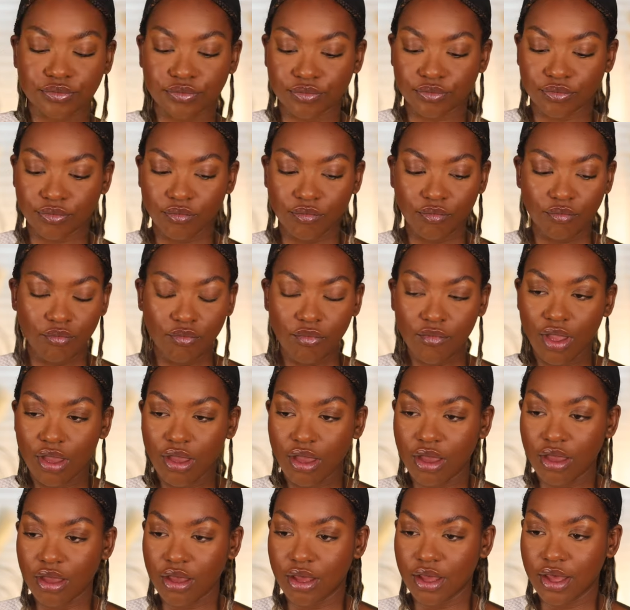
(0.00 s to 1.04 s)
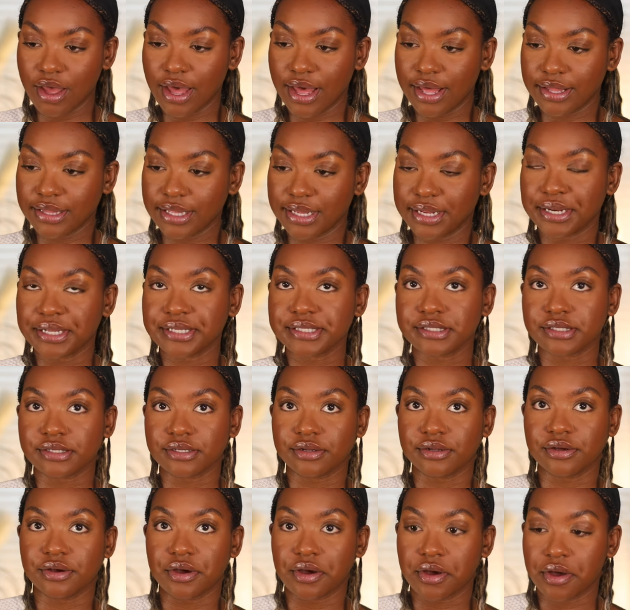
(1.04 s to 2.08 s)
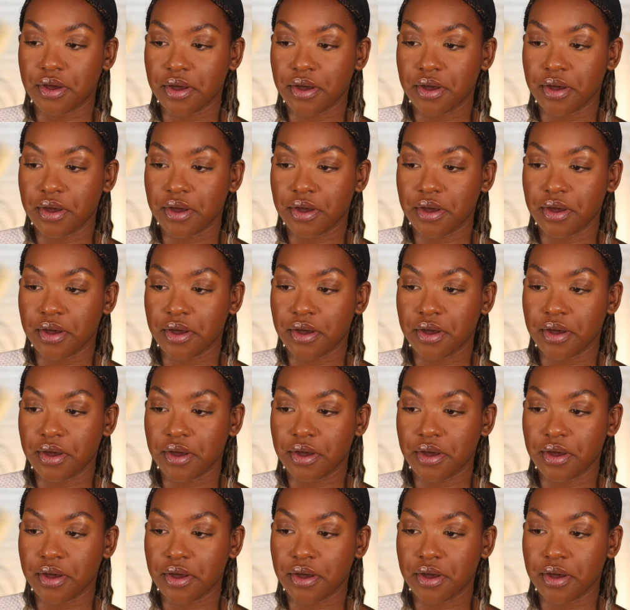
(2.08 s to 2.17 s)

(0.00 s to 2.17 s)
I think that's enough.